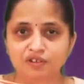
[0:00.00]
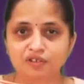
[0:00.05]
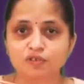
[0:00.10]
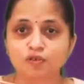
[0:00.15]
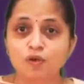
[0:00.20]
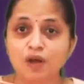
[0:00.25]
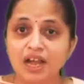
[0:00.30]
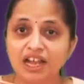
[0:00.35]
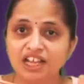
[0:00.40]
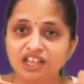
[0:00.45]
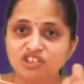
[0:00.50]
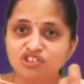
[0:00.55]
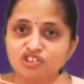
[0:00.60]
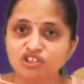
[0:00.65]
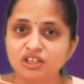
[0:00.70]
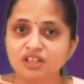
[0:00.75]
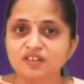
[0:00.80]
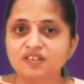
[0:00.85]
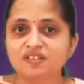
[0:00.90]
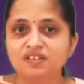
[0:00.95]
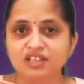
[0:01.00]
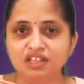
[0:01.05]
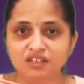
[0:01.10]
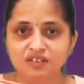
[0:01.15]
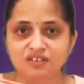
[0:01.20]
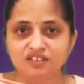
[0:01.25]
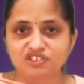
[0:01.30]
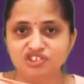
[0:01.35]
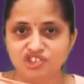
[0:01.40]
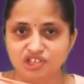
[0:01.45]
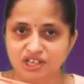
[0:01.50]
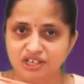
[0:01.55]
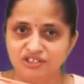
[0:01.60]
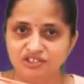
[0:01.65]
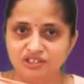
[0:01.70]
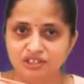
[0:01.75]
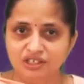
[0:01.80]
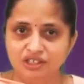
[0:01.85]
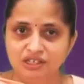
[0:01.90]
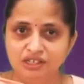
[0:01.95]
So IGST is a
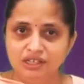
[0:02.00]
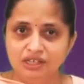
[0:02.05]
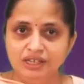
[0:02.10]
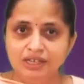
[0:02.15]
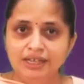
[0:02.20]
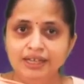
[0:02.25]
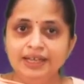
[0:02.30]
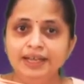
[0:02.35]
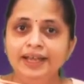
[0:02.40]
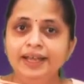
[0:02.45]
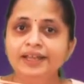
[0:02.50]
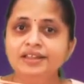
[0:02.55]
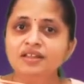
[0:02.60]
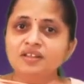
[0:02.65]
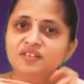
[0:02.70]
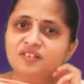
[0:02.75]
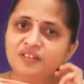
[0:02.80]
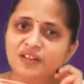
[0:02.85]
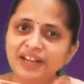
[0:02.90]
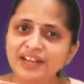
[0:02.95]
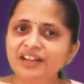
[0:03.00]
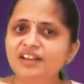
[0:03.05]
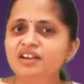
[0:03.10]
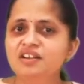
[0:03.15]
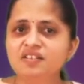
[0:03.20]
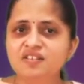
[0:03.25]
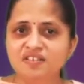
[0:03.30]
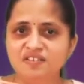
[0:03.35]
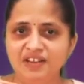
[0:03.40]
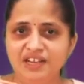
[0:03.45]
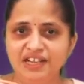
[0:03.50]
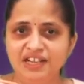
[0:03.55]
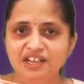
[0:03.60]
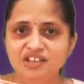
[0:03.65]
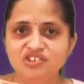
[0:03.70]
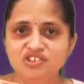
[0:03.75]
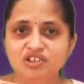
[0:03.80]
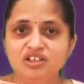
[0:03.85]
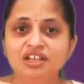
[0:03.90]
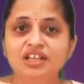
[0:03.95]
charge. In the second
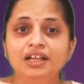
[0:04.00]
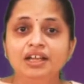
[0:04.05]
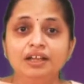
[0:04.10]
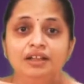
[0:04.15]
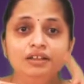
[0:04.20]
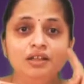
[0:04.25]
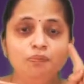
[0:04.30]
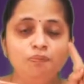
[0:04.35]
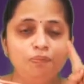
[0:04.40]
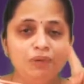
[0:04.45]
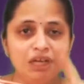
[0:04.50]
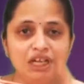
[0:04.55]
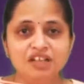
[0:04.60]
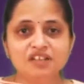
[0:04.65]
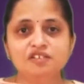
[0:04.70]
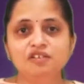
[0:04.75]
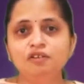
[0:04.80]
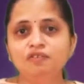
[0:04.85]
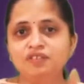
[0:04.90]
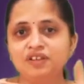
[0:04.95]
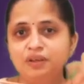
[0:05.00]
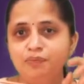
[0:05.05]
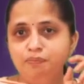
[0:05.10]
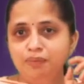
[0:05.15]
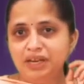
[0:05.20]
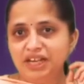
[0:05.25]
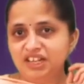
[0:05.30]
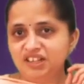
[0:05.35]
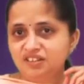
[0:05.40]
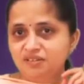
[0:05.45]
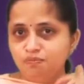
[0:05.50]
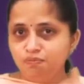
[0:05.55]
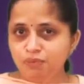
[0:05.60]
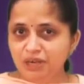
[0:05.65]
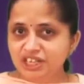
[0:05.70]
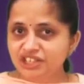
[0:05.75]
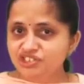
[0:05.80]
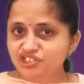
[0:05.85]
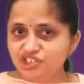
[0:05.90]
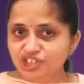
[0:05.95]
stage, the place of supply is
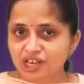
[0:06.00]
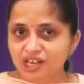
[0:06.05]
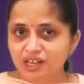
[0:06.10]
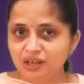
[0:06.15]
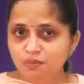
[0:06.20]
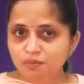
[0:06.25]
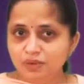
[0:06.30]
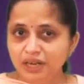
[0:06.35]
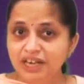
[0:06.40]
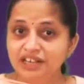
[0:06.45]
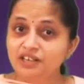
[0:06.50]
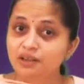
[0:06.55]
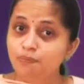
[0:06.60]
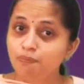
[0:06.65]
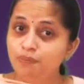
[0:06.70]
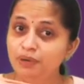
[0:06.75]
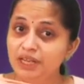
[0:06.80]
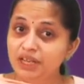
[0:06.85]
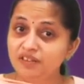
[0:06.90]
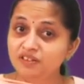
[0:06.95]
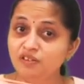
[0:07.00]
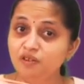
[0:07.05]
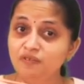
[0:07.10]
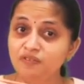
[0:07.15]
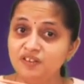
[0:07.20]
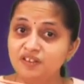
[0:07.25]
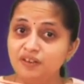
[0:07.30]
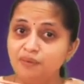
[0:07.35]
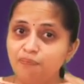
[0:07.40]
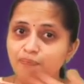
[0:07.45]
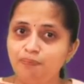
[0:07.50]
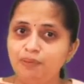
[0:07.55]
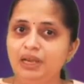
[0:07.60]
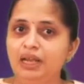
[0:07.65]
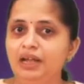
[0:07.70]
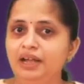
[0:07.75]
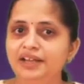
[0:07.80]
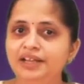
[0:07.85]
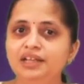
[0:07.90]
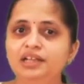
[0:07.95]
Punjab and the place of
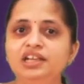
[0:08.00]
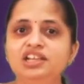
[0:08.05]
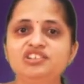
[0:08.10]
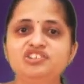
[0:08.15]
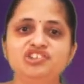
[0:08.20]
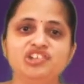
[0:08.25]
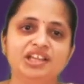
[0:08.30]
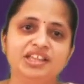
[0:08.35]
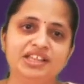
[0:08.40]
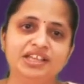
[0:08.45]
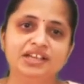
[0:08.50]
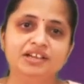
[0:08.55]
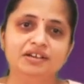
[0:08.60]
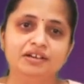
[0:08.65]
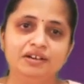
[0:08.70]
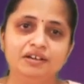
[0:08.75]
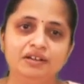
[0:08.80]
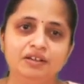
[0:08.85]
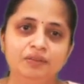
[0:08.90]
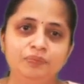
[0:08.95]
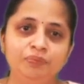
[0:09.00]
supplier is Chandigarh.